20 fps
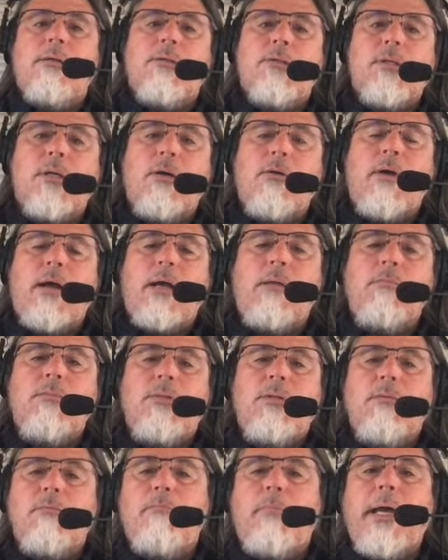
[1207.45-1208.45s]
So
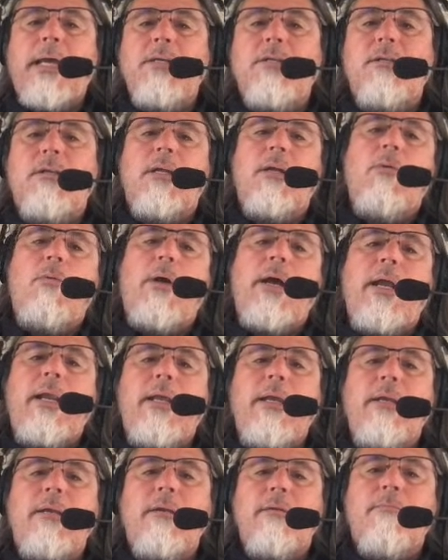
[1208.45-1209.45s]
I'm patiently
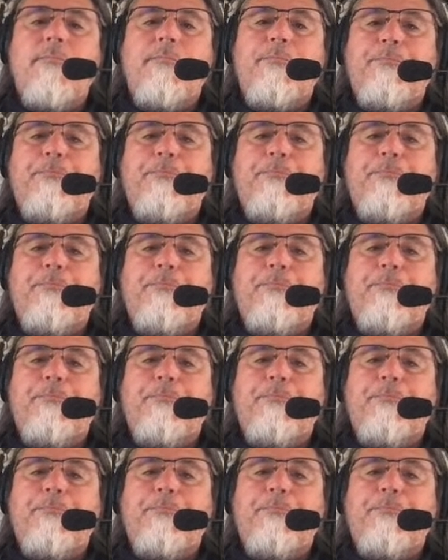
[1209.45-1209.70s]
waiting